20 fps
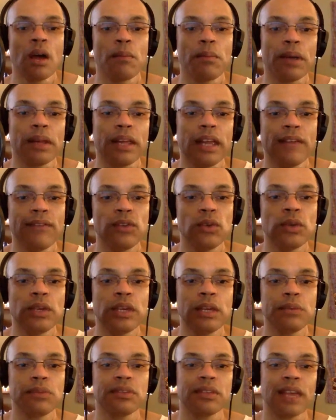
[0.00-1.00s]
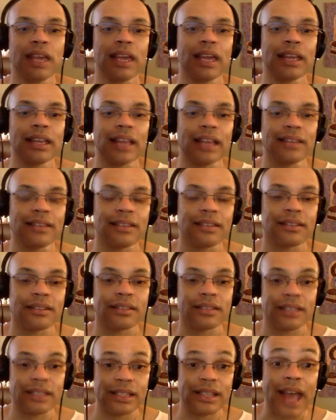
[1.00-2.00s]
But if you keep saying it as it's
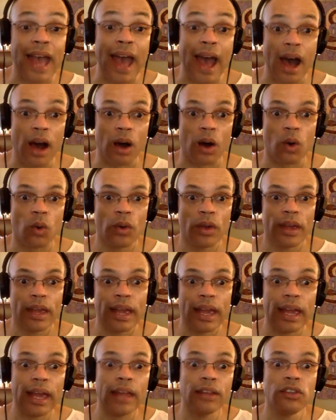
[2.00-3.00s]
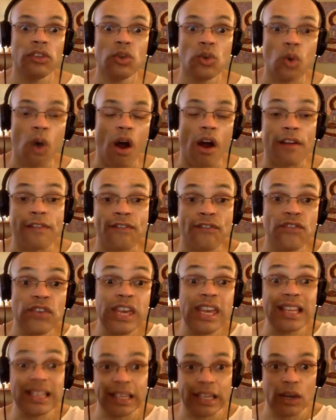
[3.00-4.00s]
in the now, and you are
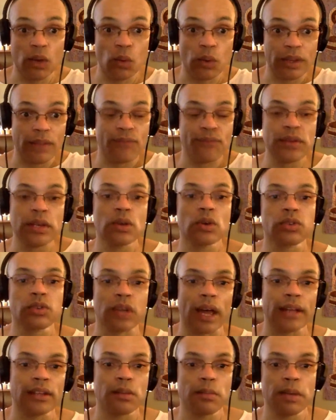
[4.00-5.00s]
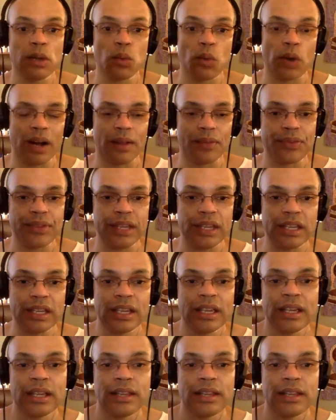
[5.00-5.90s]
feeling what it feels like to be wealthy,